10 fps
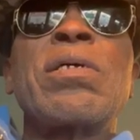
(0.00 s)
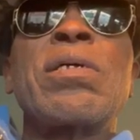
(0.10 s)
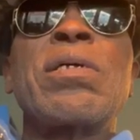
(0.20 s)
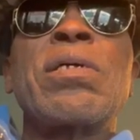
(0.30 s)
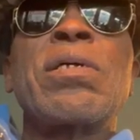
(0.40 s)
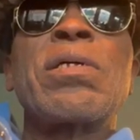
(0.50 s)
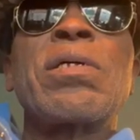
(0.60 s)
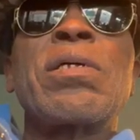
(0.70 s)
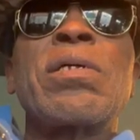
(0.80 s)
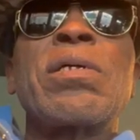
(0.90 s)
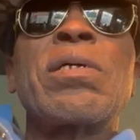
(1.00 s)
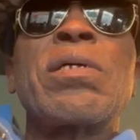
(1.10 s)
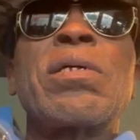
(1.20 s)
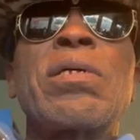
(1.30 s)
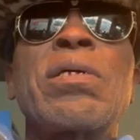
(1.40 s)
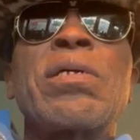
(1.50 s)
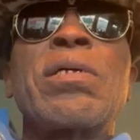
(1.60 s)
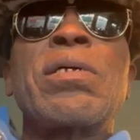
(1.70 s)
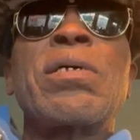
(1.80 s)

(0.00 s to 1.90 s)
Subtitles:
No one is speaking in this clip.